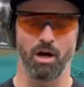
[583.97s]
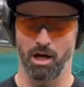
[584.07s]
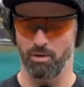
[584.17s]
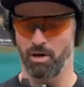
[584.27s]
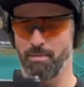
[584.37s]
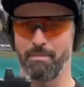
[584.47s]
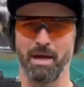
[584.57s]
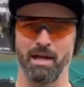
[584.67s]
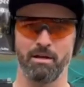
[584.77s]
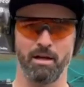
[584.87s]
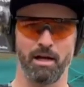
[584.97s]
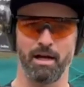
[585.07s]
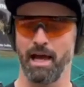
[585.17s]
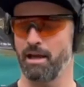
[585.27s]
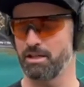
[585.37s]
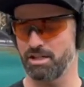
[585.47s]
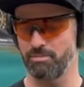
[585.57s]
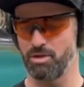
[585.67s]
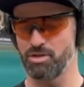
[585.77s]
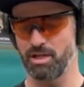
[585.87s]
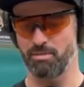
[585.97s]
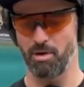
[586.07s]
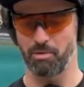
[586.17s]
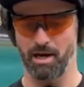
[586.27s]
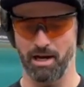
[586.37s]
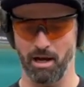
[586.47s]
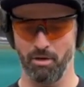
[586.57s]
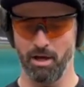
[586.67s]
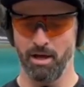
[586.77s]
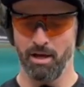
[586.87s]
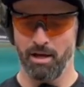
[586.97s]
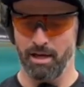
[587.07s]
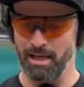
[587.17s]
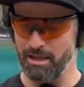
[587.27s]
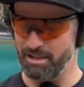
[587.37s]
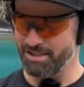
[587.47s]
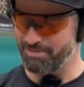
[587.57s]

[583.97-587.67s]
on one of my main handguns that I'm using at the moment right now. Again, this is